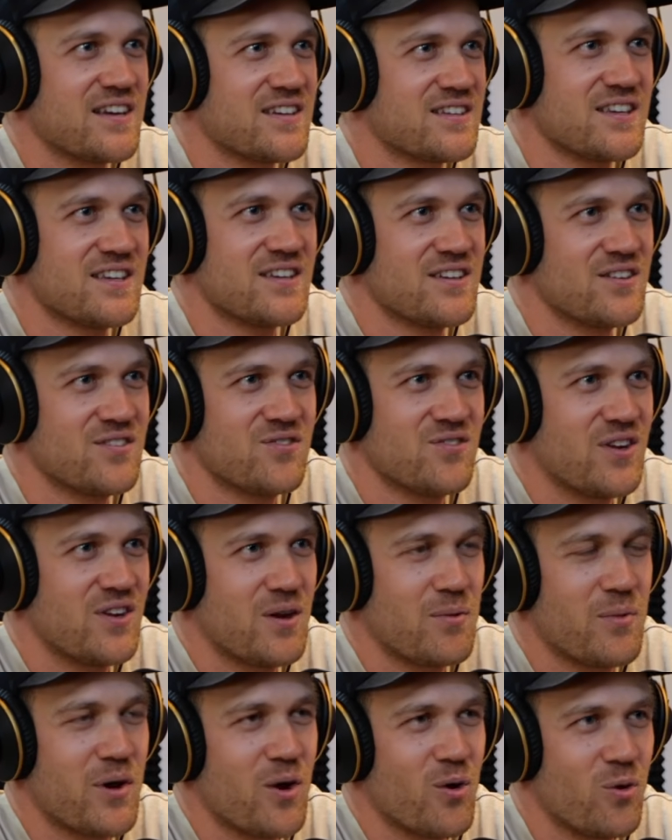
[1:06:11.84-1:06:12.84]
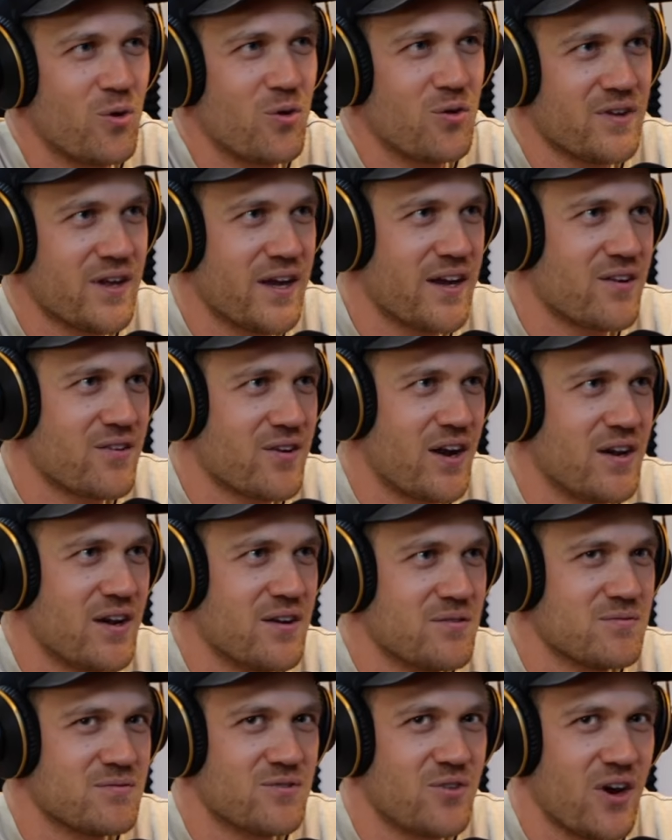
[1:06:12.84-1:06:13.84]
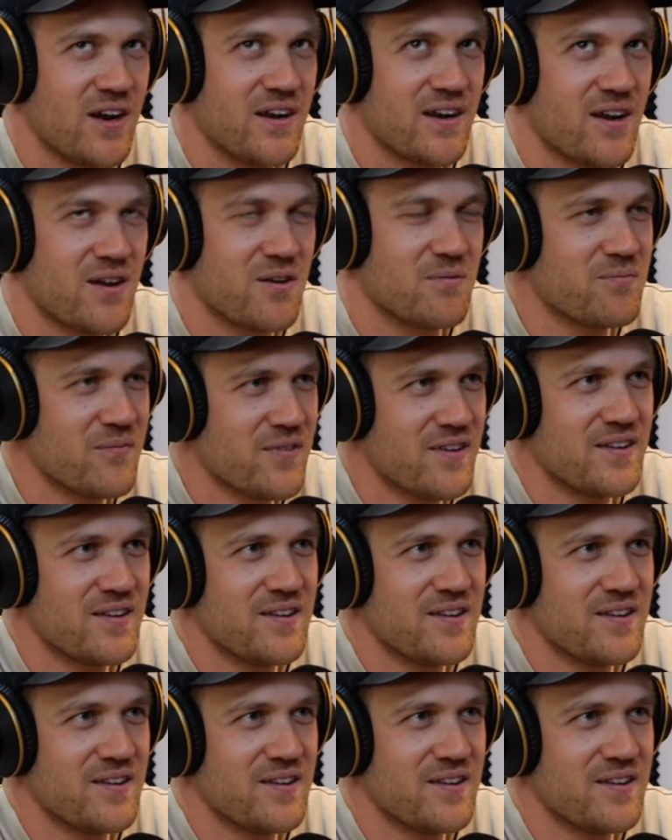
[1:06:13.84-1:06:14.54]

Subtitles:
like didn't, my old like Grand Am.